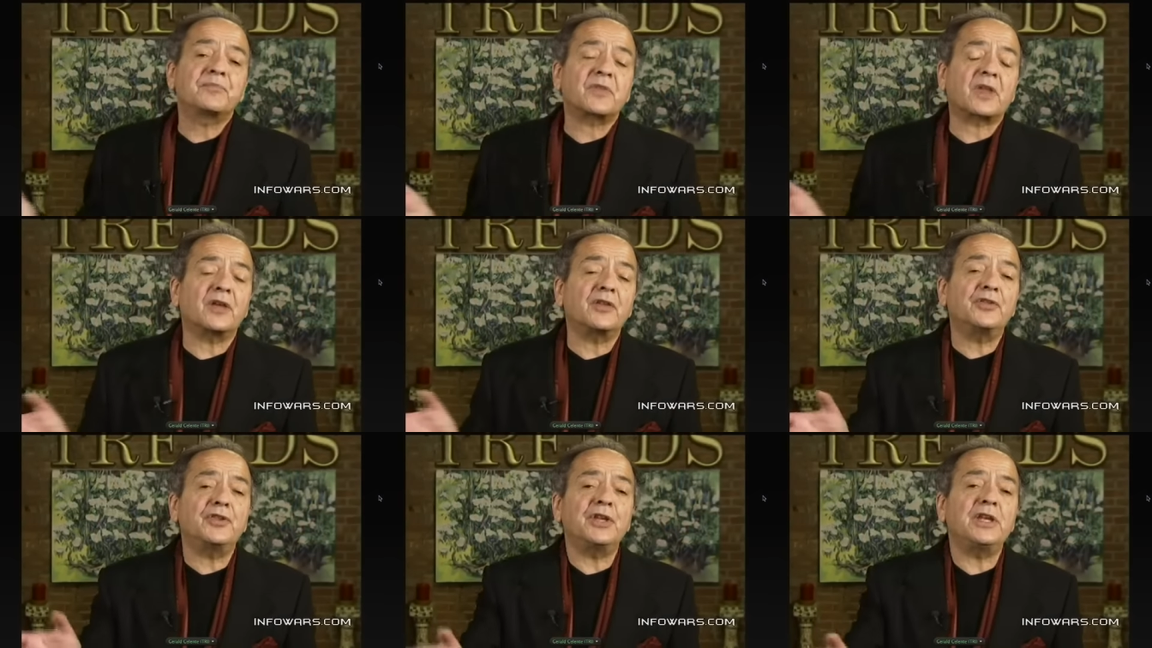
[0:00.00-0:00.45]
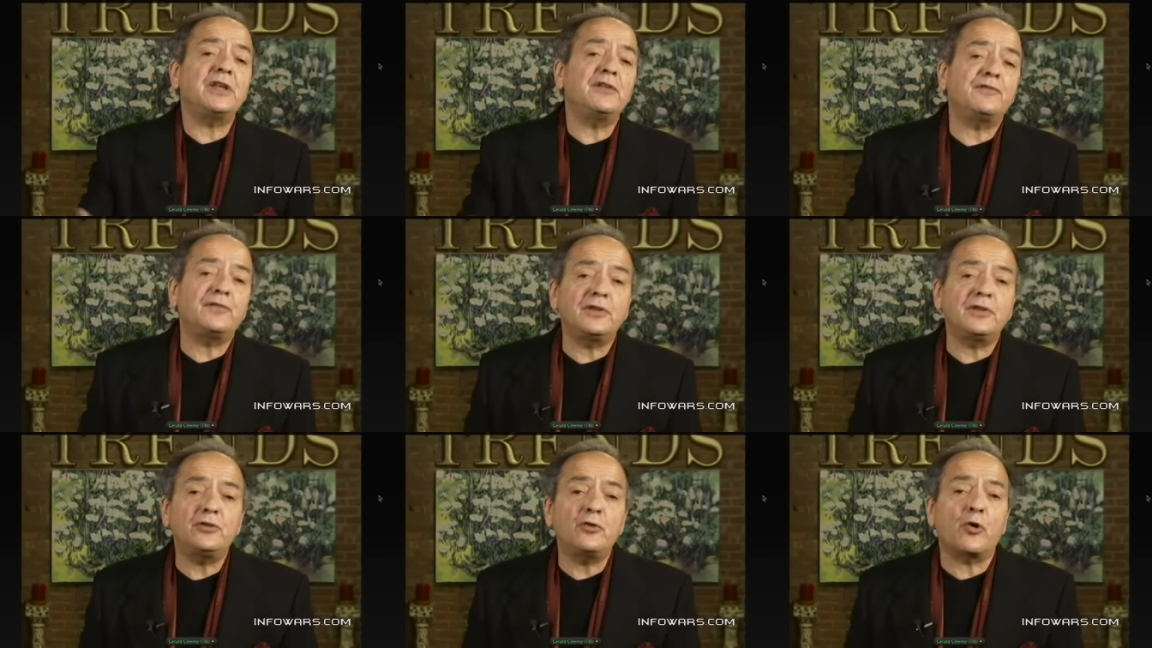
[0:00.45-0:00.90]
the
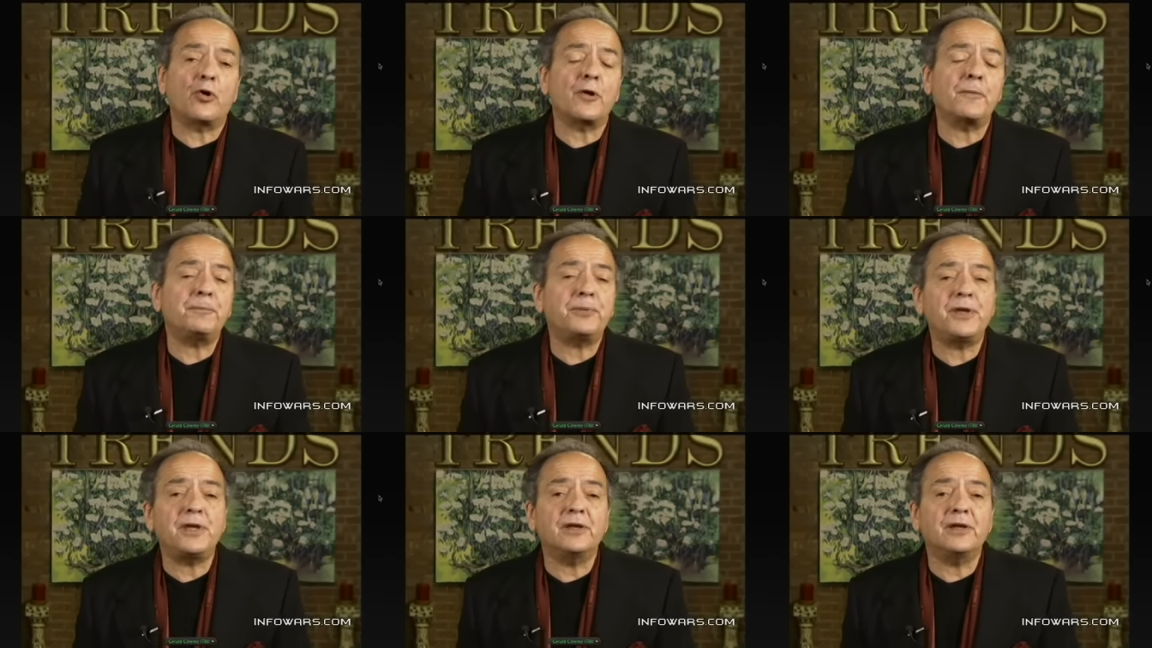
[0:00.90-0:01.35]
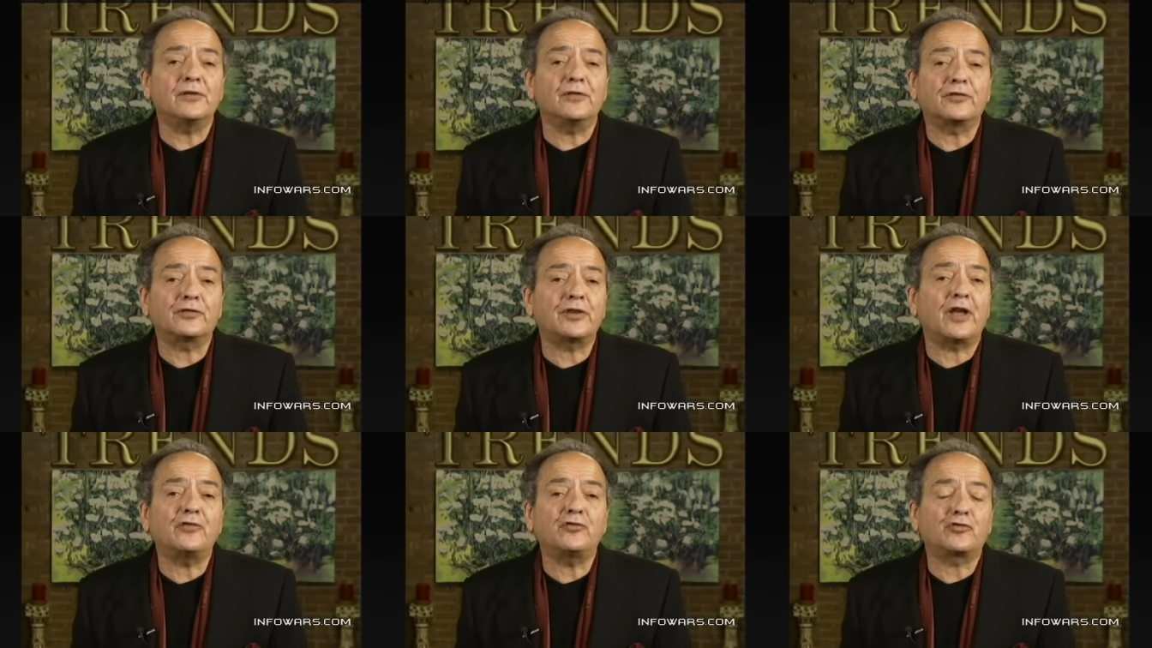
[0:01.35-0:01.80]
European
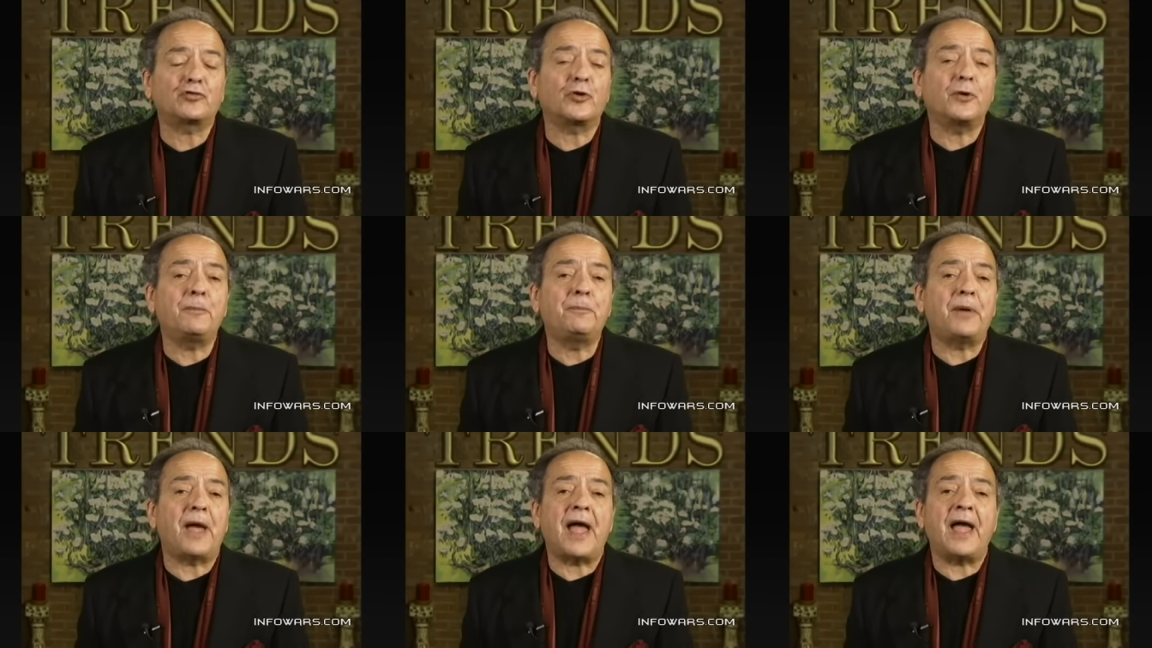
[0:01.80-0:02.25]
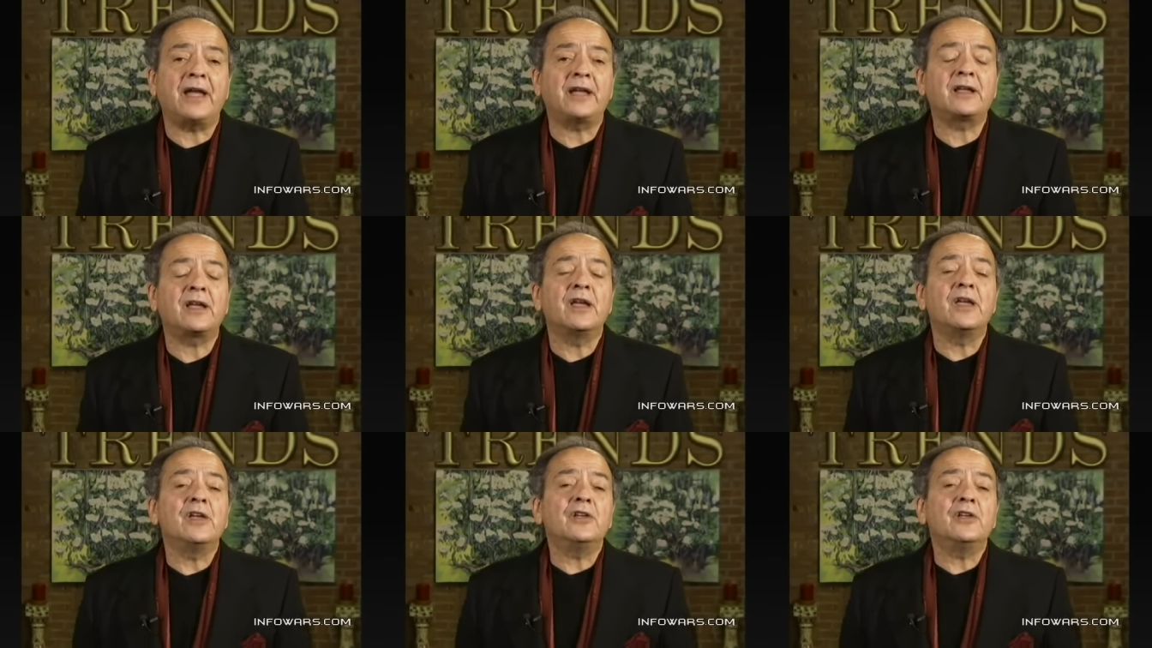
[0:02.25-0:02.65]
Central Bank